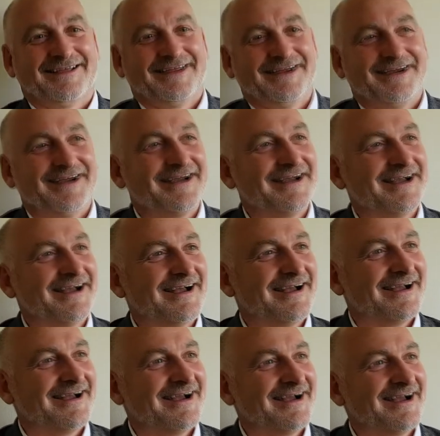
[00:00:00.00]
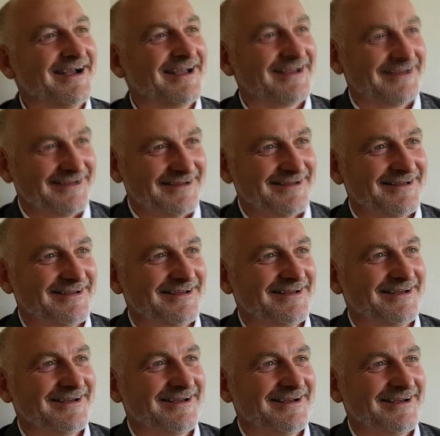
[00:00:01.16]
Yeah. So Richard, thank you for, for your
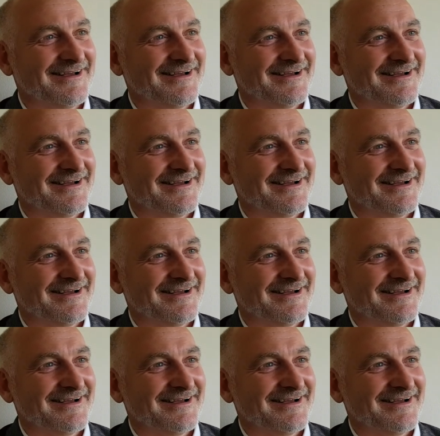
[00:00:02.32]
time and the